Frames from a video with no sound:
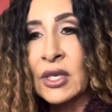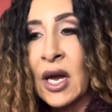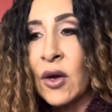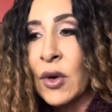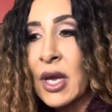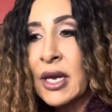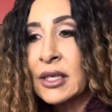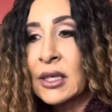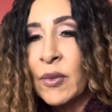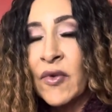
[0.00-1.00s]
Now,
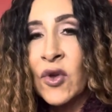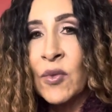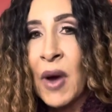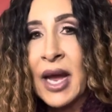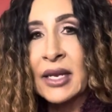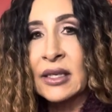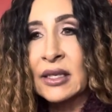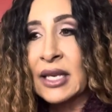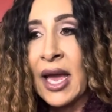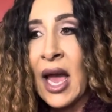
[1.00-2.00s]
some of you might
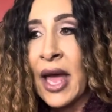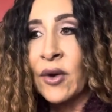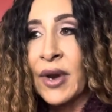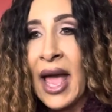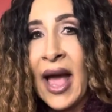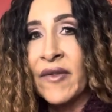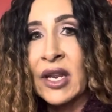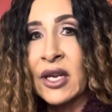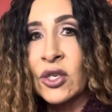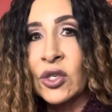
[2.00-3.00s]
say, I don't have
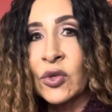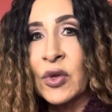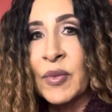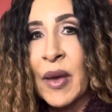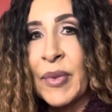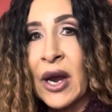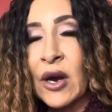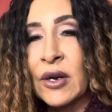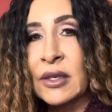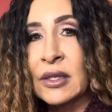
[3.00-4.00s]
any issues with my
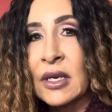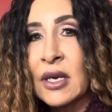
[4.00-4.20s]
parents.